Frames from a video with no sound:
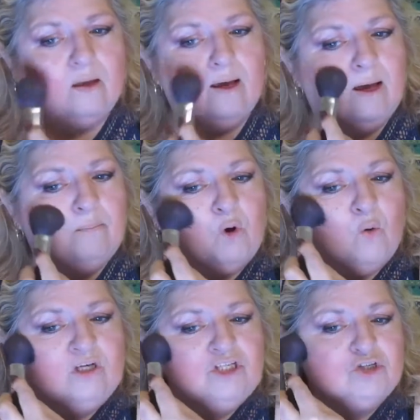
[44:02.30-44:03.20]
I'm
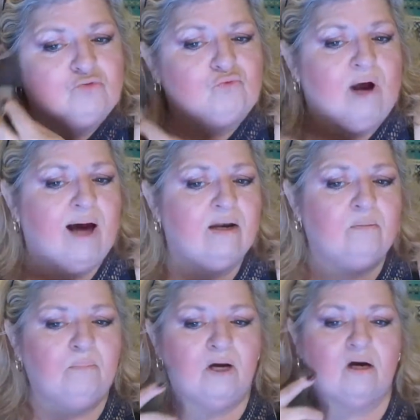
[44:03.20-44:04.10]
going just right
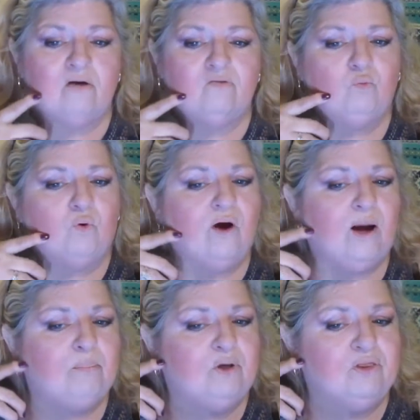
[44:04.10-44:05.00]
above where
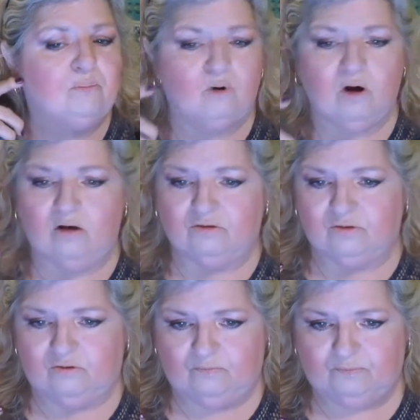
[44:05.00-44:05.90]
I put the
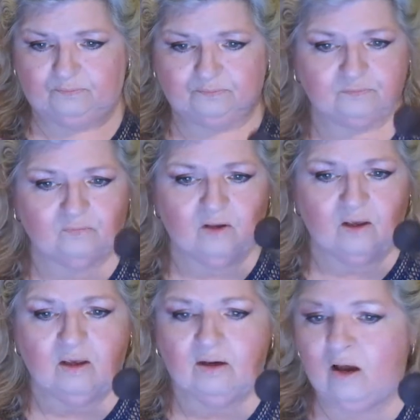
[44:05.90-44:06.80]
bronzer.
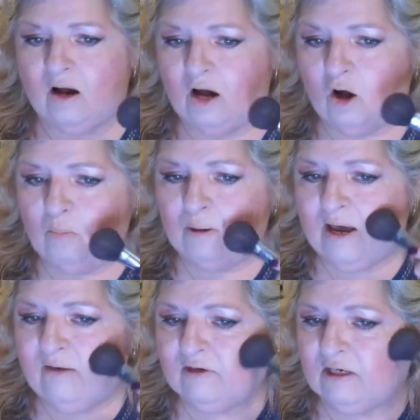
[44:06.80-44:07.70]
Now, I hope I
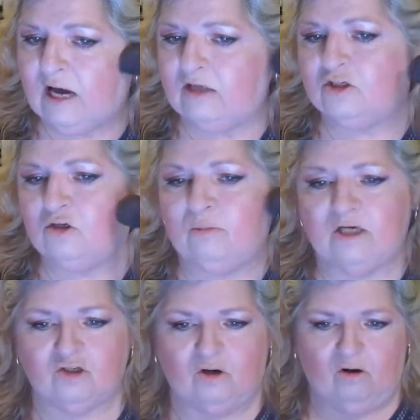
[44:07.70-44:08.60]
haven't gotten too
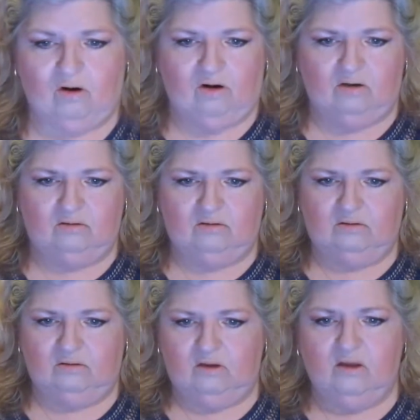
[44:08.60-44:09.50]
much on.
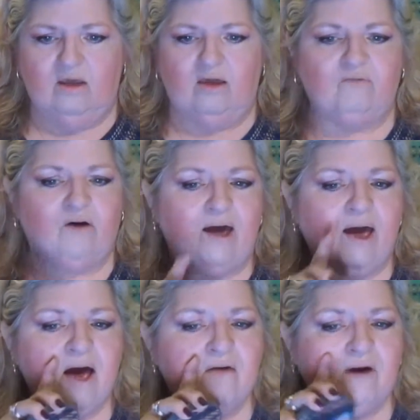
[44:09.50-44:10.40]
If I
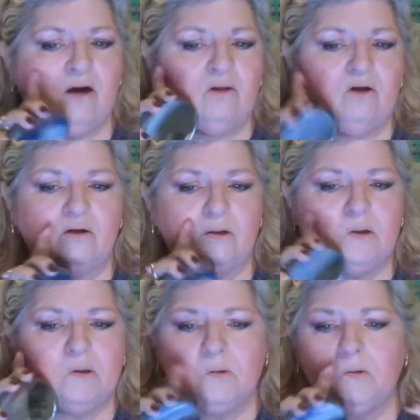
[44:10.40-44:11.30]
have, I'll look
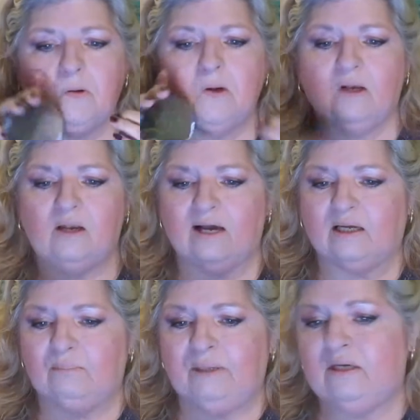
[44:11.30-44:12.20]
like
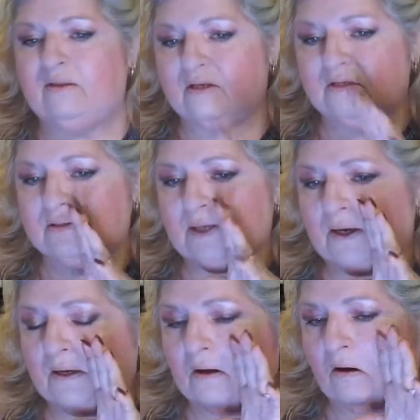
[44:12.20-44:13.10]
I've been in the
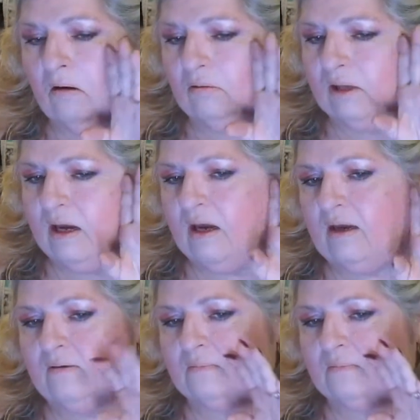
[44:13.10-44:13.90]
sun all day.